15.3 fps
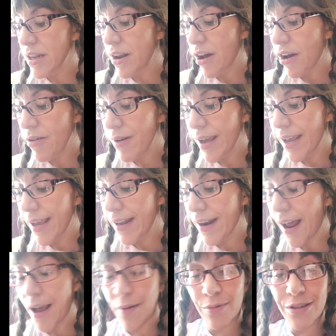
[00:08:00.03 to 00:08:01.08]
know, and
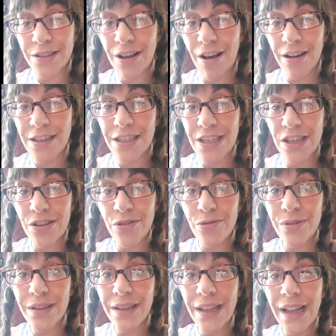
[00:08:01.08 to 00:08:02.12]
I will talk to
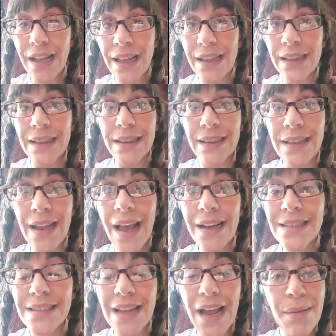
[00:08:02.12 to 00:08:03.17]
you
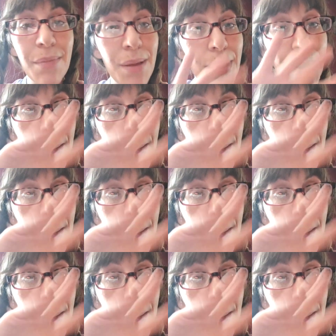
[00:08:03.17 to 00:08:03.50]
next time.